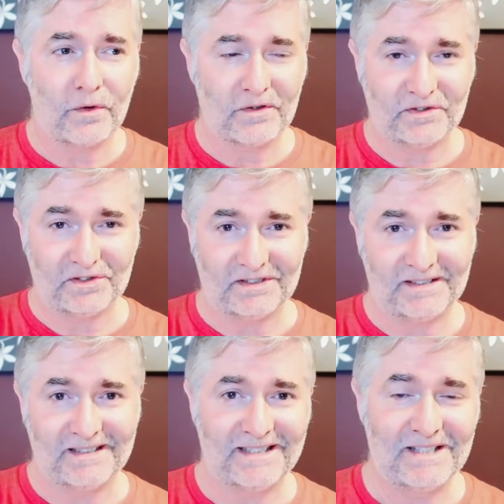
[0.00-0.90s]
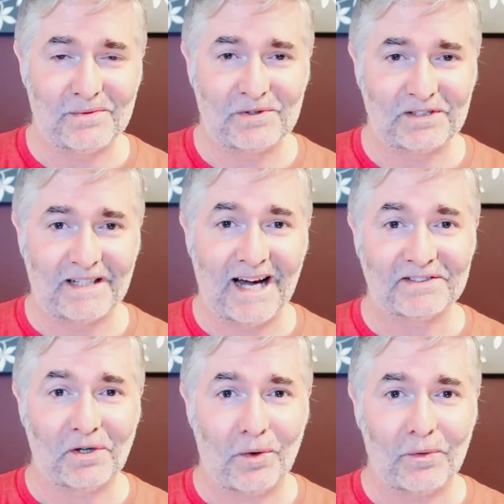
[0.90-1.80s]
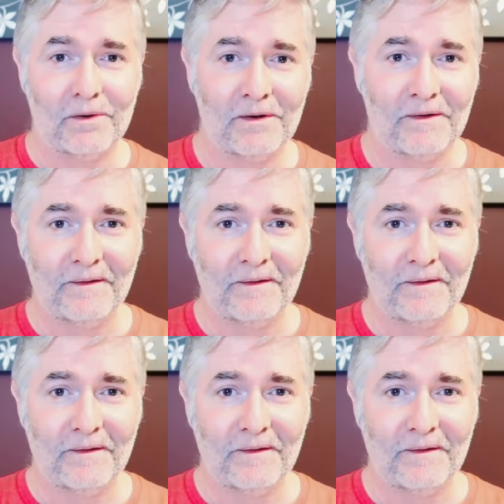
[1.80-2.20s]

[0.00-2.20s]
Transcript: because it was an asshole.